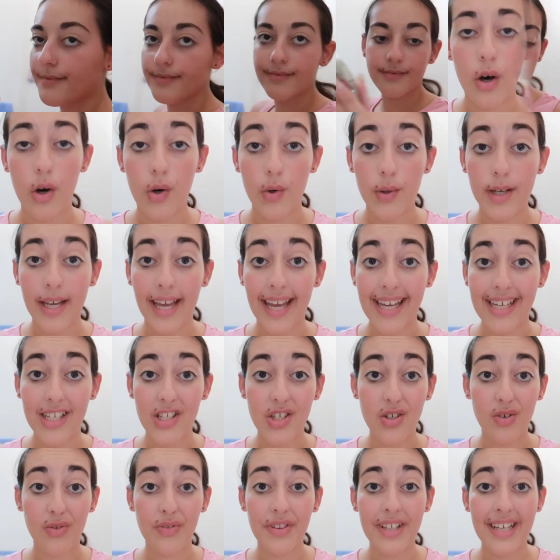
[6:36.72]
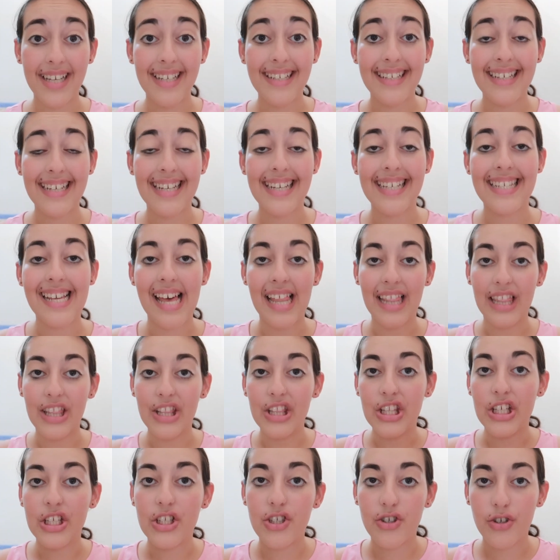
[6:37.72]
Okay, so that is
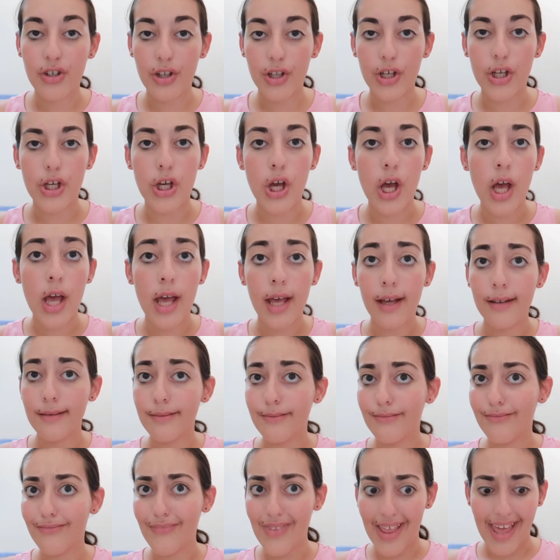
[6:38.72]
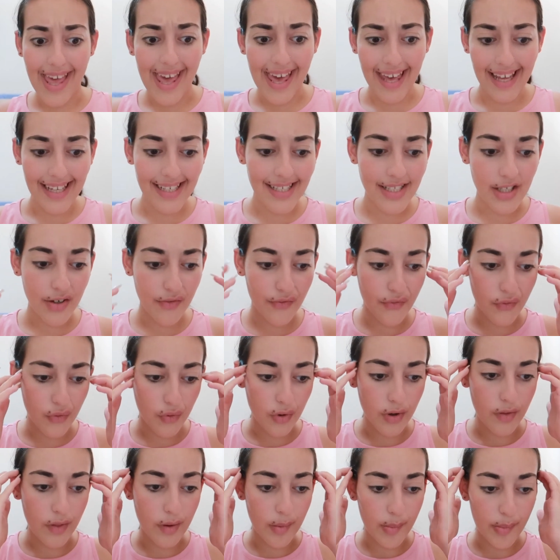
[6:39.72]
literally it
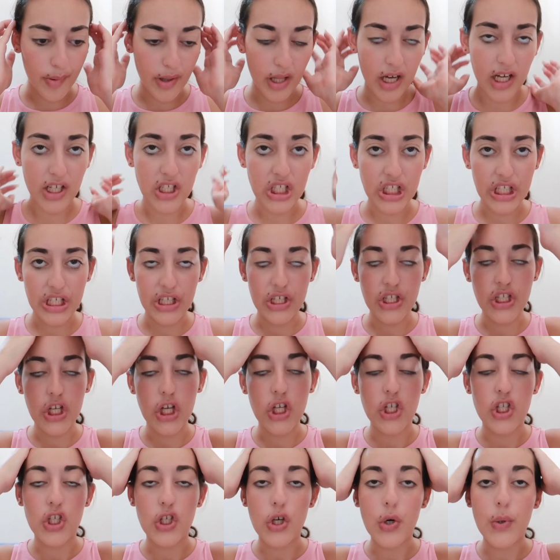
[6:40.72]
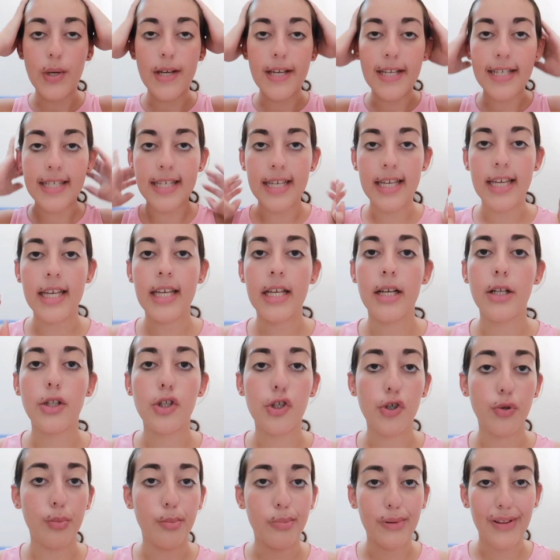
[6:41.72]
for the blush. It is so easy
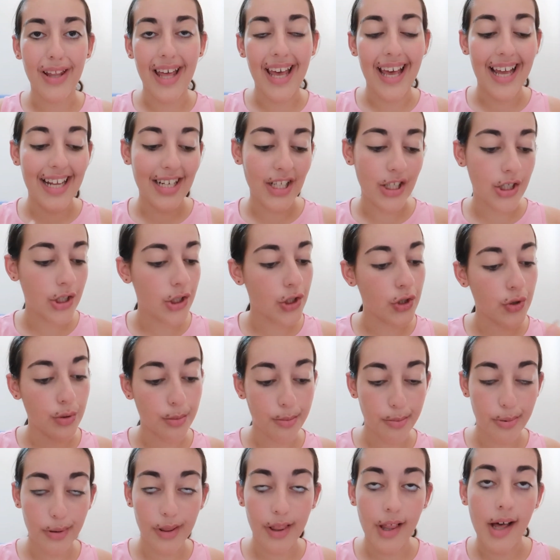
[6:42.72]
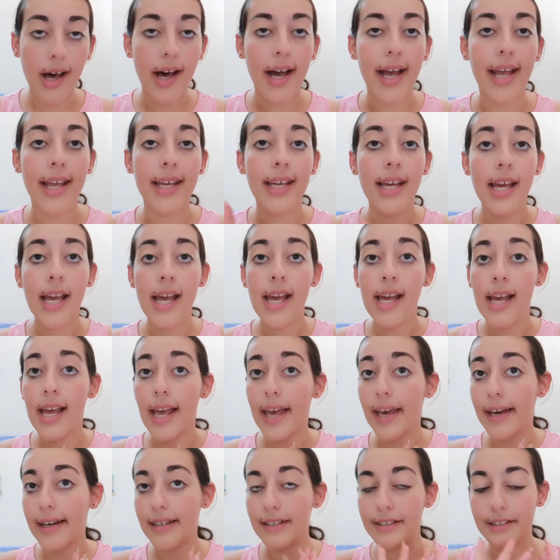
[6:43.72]
to blend, to apply,
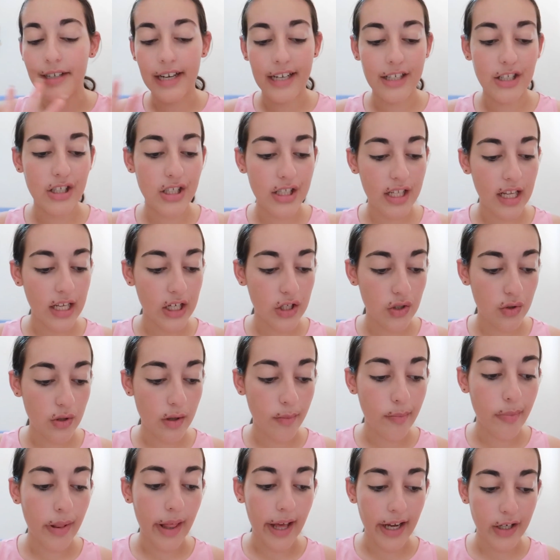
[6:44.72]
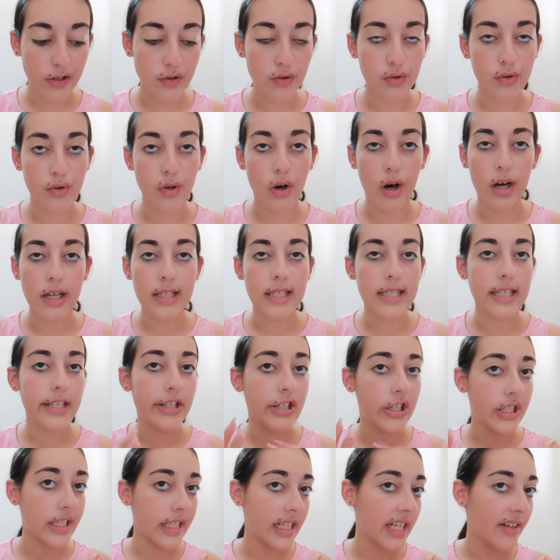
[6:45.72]
and I just like to apply 2 dots and
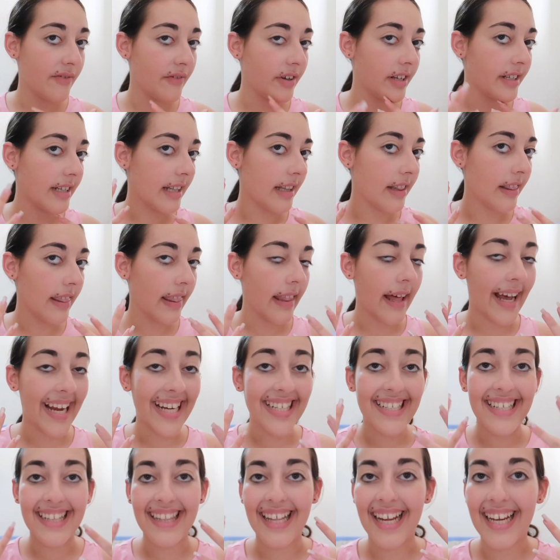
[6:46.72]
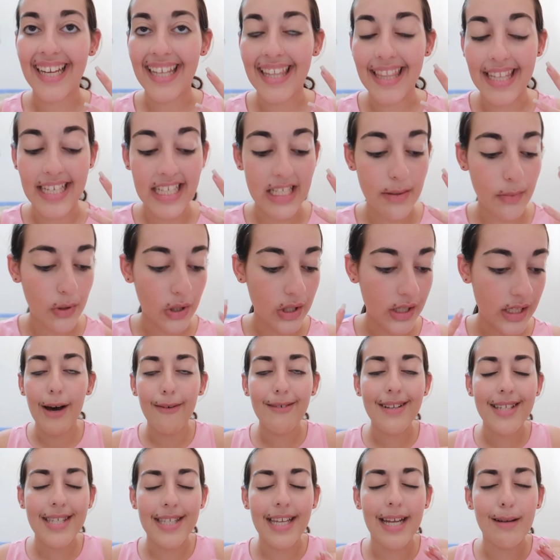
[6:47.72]
just leave it light like this, because now
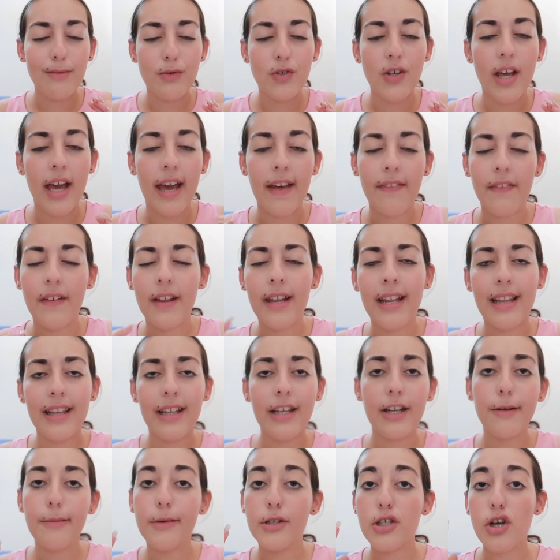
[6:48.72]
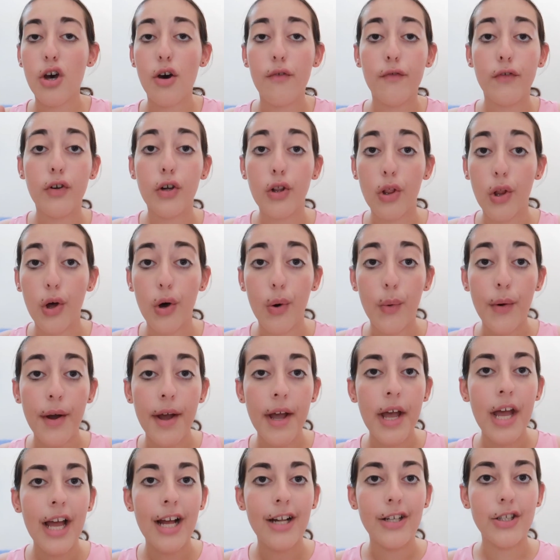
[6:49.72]
it's time to add a little bit of glow
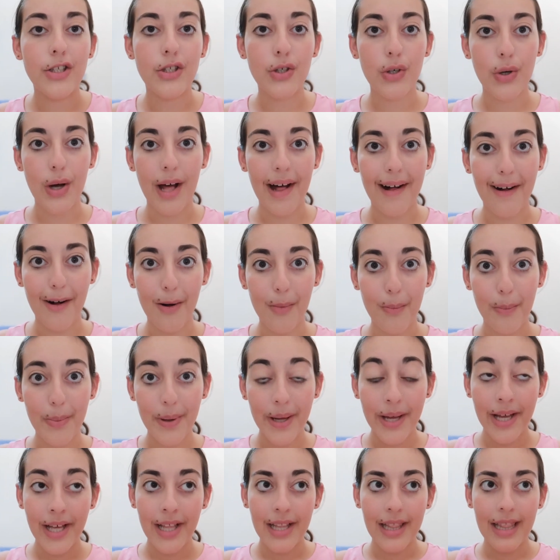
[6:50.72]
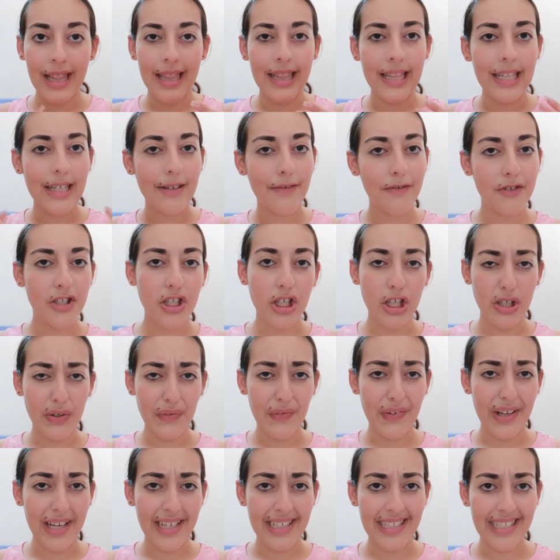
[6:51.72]
to help lift our
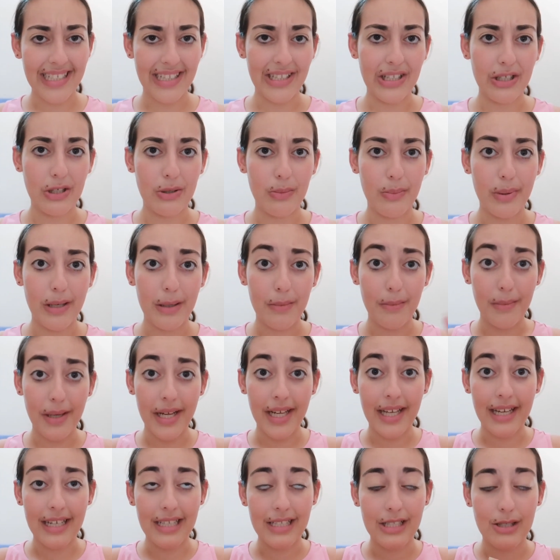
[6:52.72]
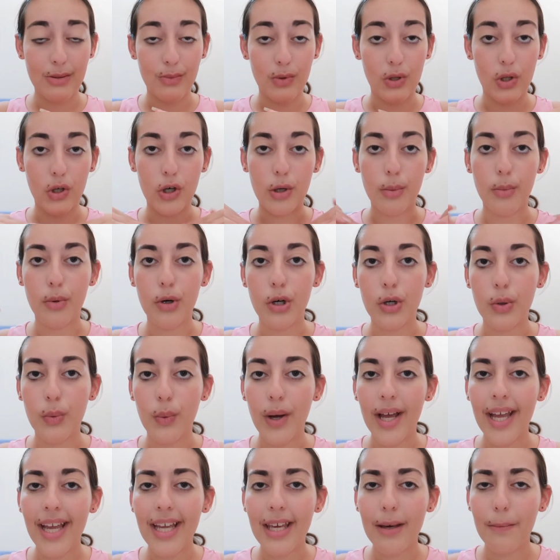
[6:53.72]
face a little bit, make us look more
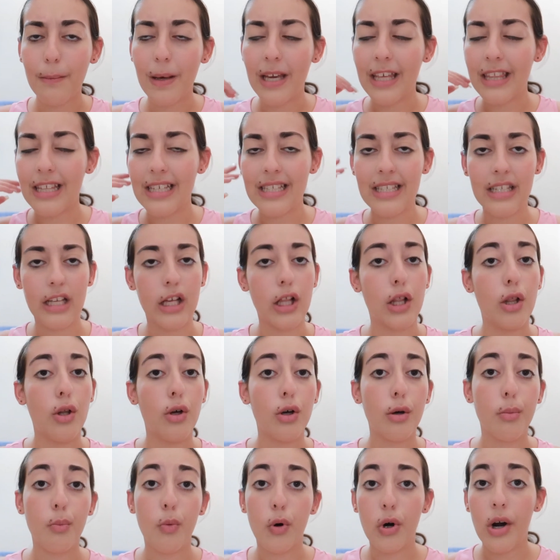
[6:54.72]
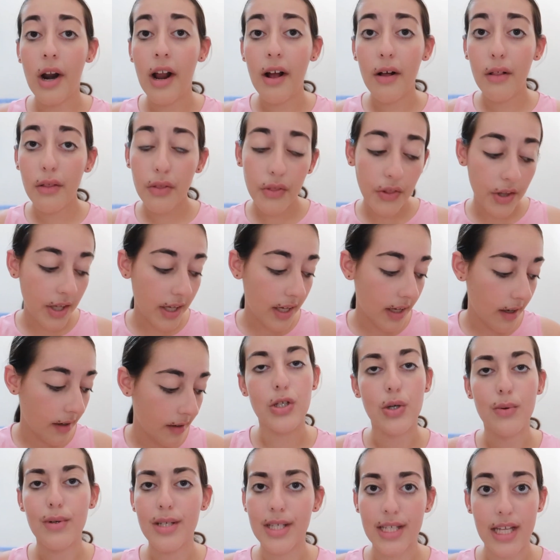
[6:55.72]
awake, make the skin look more healthy.
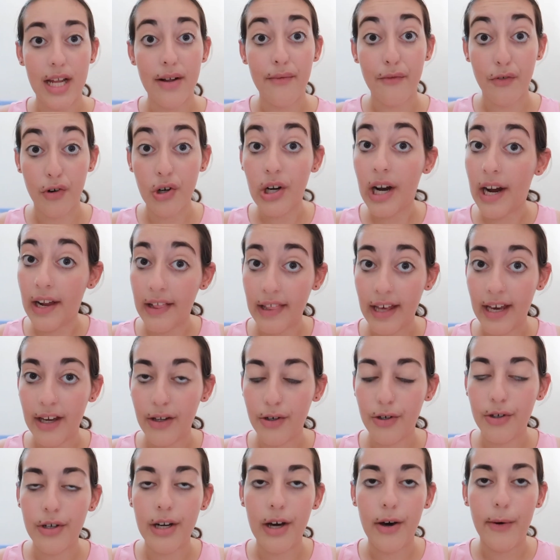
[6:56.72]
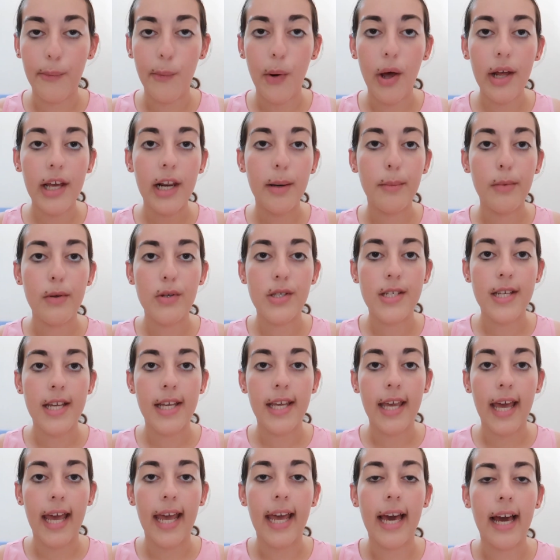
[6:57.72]
So it's time for highlighter. Now I'm not gonna be using
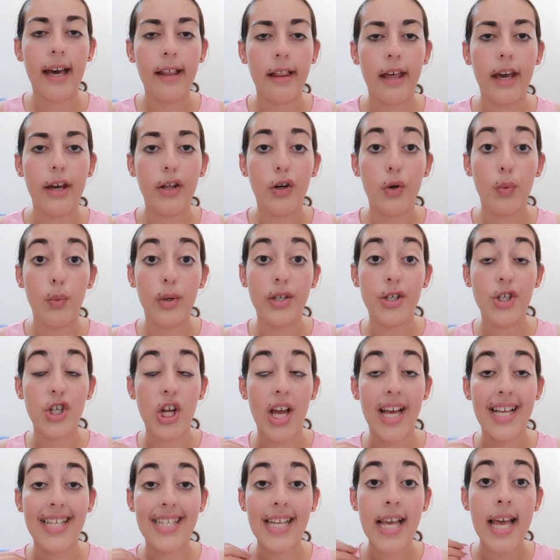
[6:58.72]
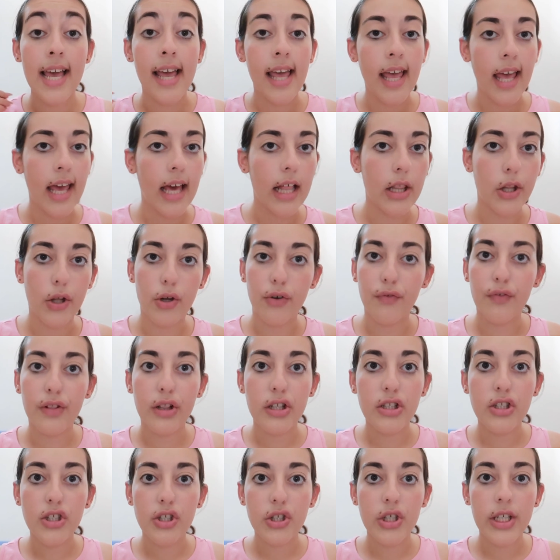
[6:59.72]
a highlighter which has a lot of
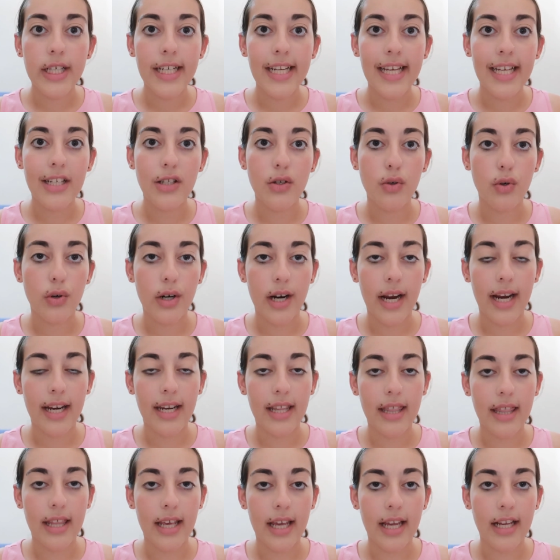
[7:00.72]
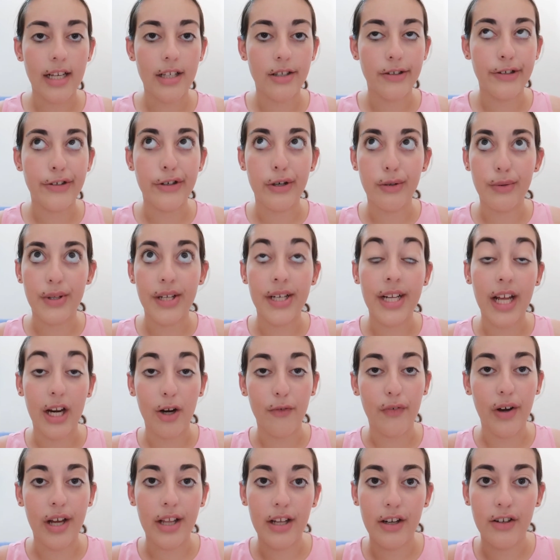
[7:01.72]
glitter in it or anything, you know, that kind of
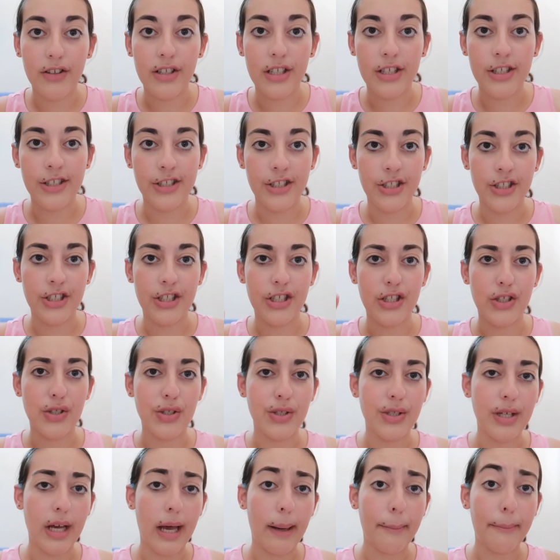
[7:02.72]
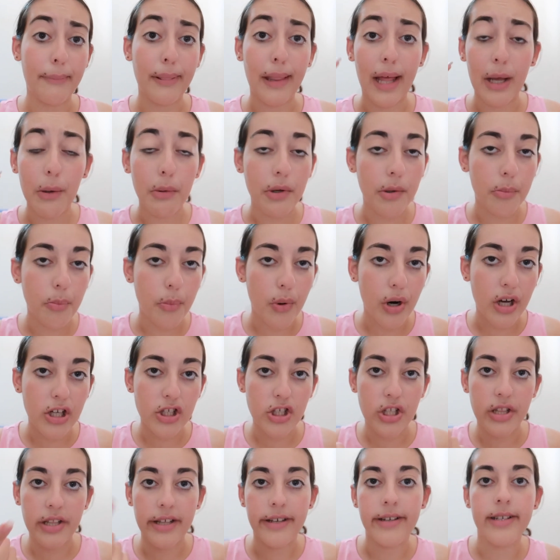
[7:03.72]
highlighter. Just you apply with a brush
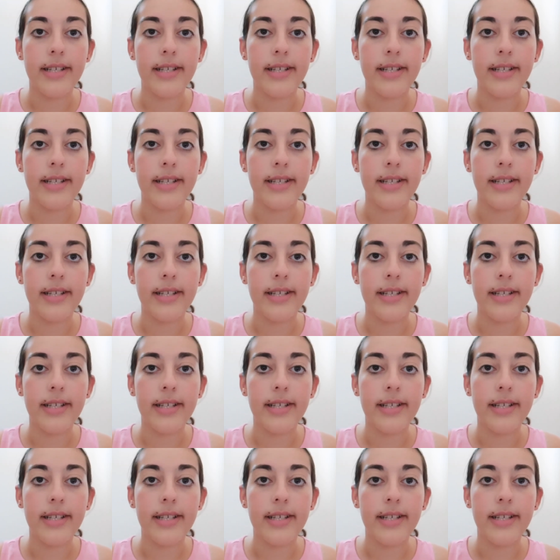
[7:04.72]
and let it